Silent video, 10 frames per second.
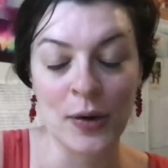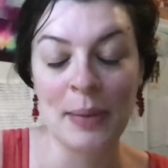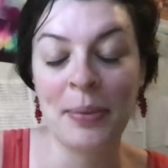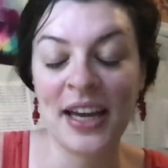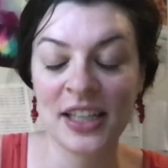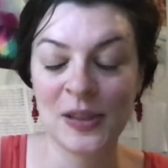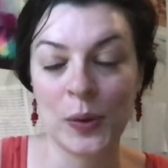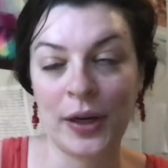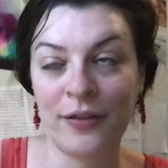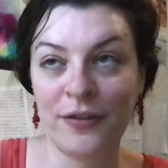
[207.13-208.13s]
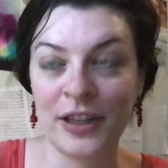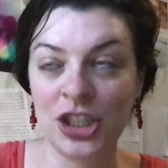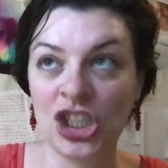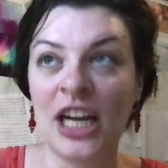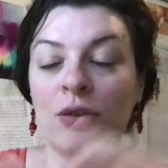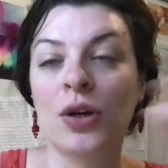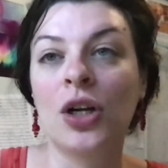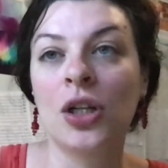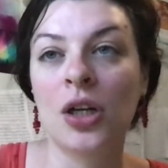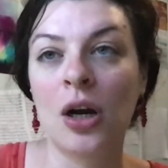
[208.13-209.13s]
I pick sort of a
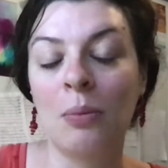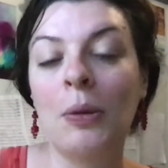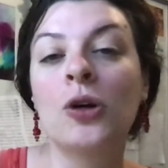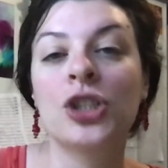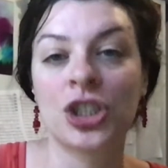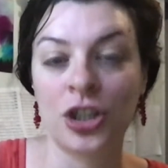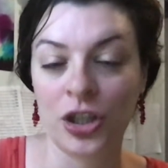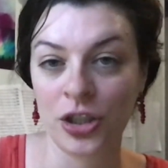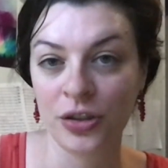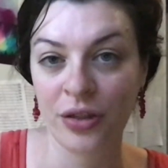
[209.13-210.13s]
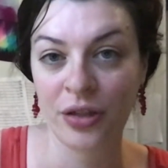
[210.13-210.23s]
general emotional